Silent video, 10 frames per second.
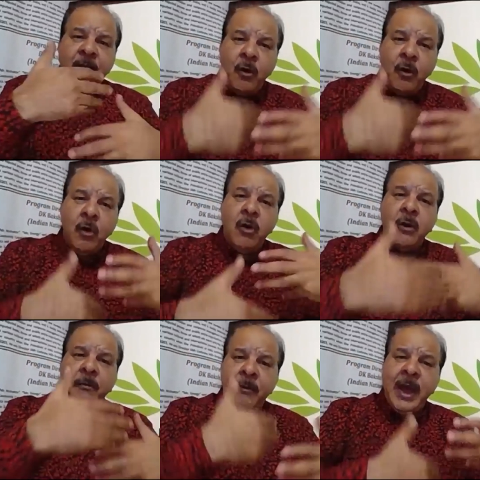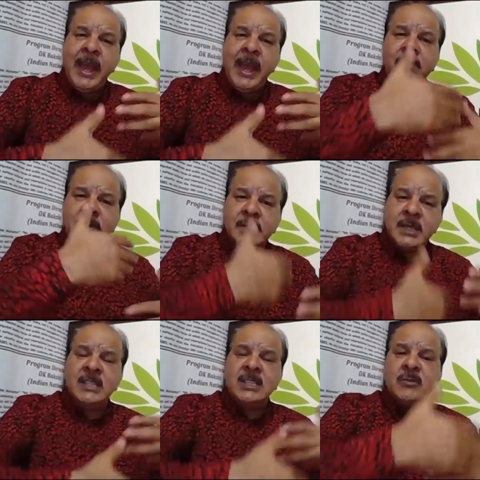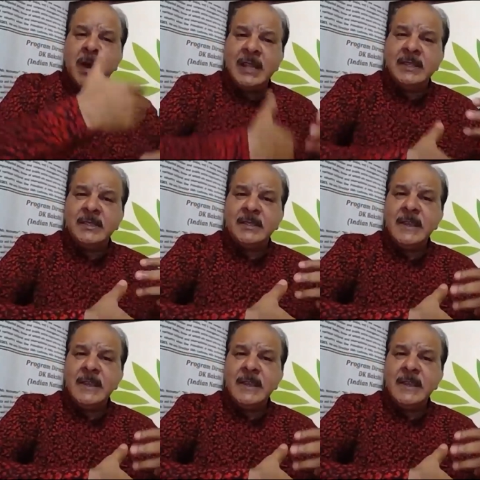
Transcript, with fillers: four, five, six months